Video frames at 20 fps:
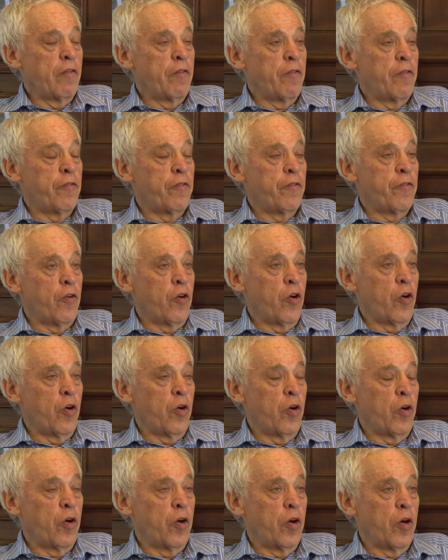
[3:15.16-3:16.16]

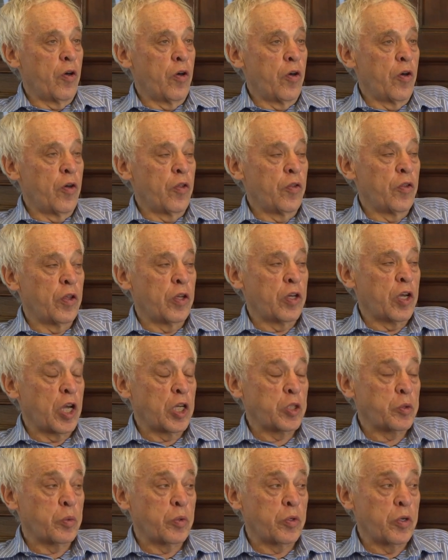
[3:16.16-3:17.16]
For the
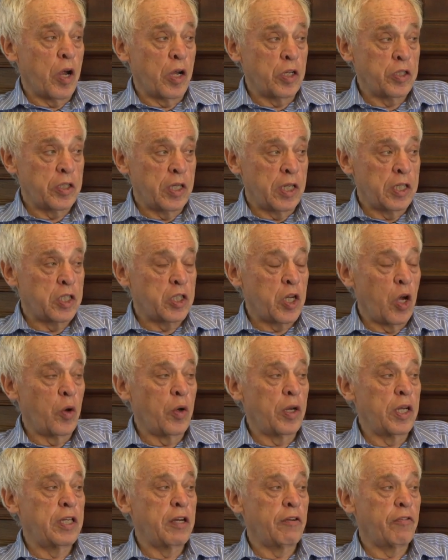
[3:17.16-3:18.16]
cosmic constant, it's
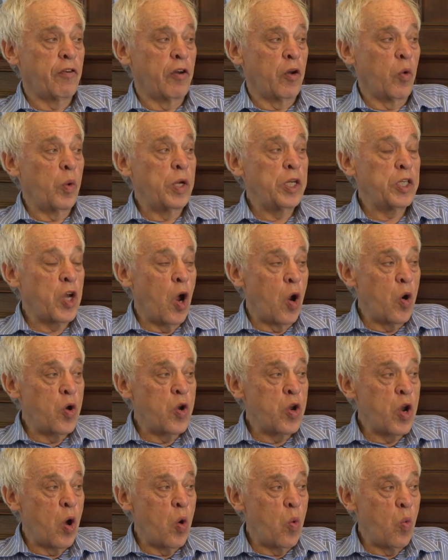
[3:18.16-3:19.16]
totally different. We
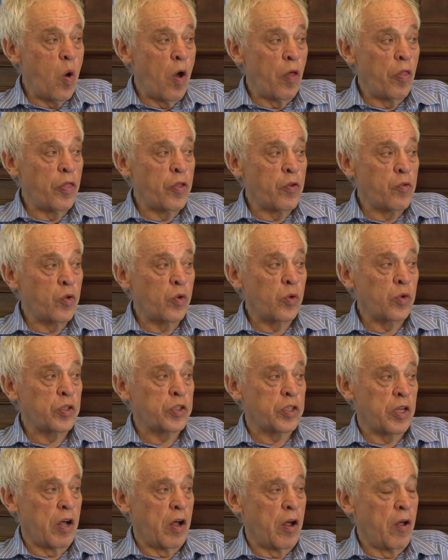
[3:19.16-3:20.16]
don't know what the
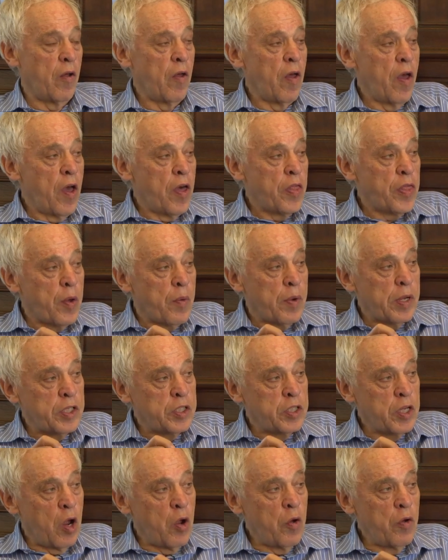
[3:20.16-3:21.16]
rules are. There
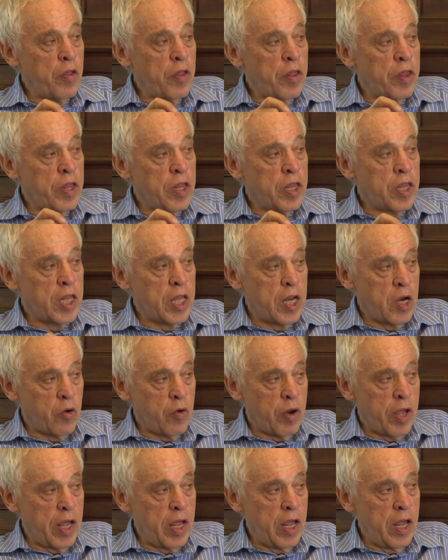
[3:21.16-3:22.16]
is no
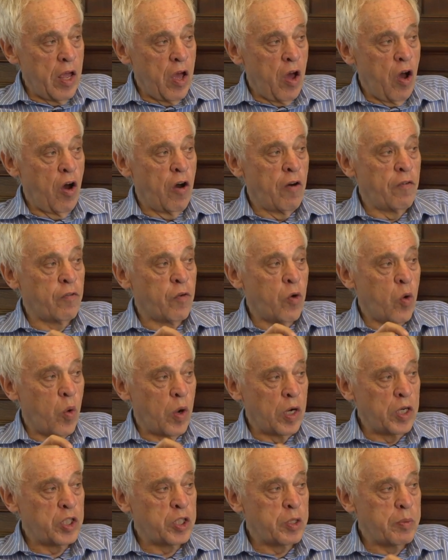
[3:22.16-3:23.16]
theory of
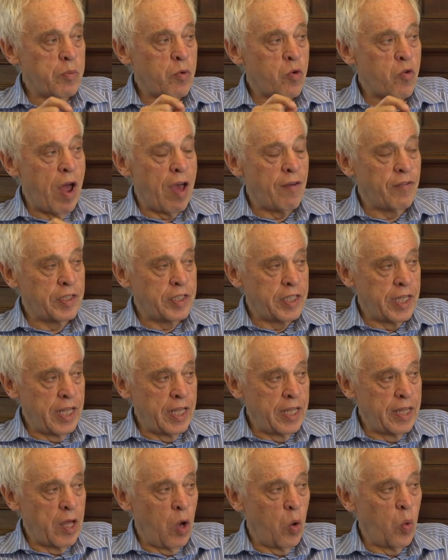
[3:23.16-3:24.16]
quantum
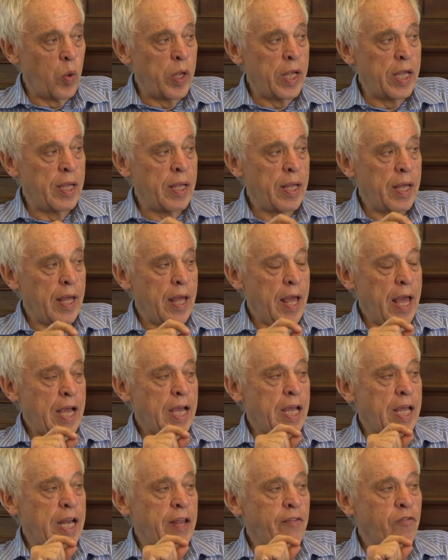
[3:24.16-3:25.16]
gravity that we
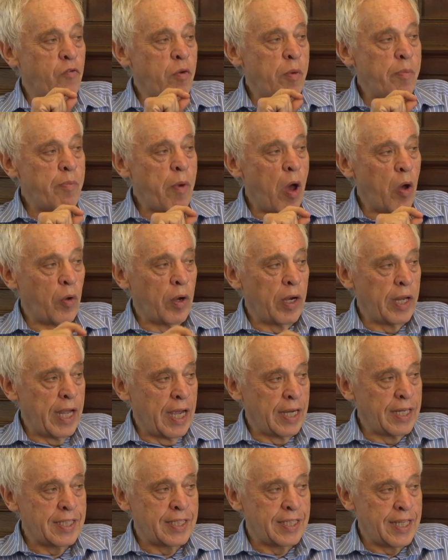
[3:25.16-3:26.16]
can even remotely
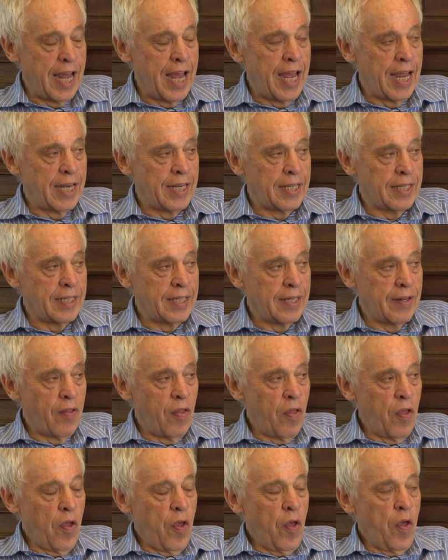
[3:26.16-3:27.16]
understand.
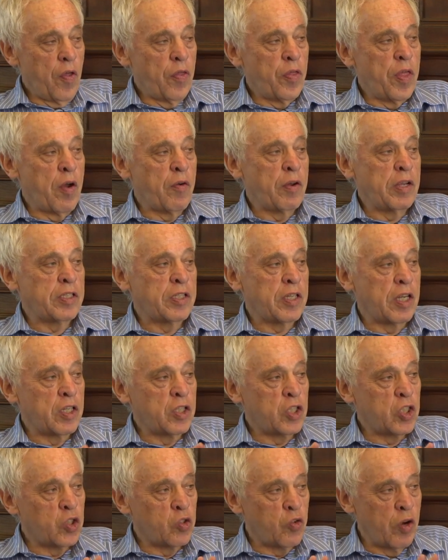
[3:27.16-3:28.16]
There is
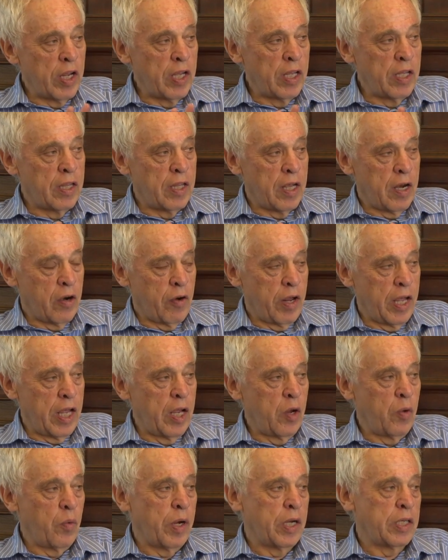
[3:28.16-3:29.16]
string theory,
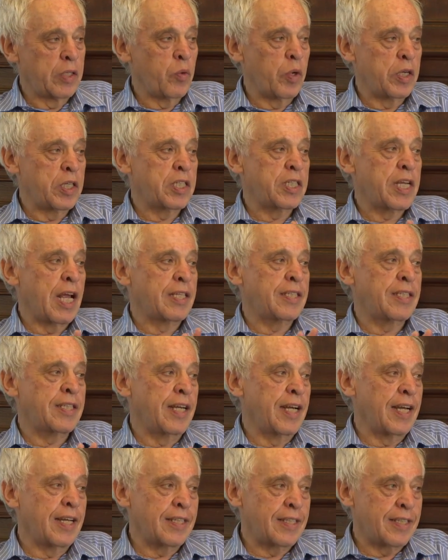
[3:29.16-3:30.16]
but which, which sets
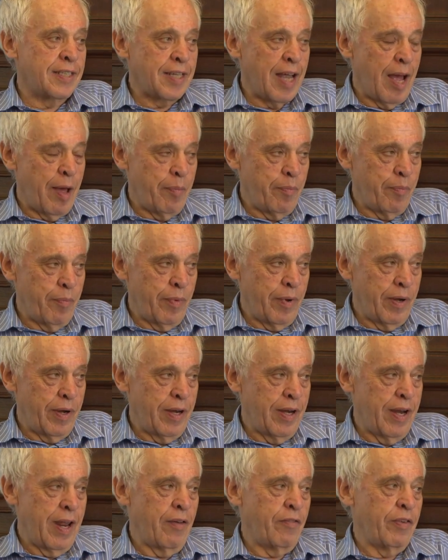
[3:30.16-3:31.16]
in at some quantum
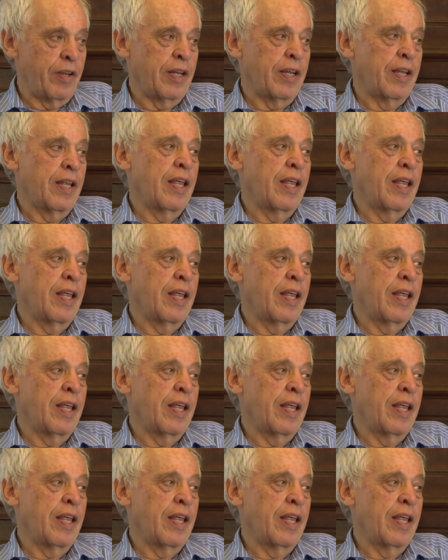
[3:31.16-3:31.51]
field level. Theory,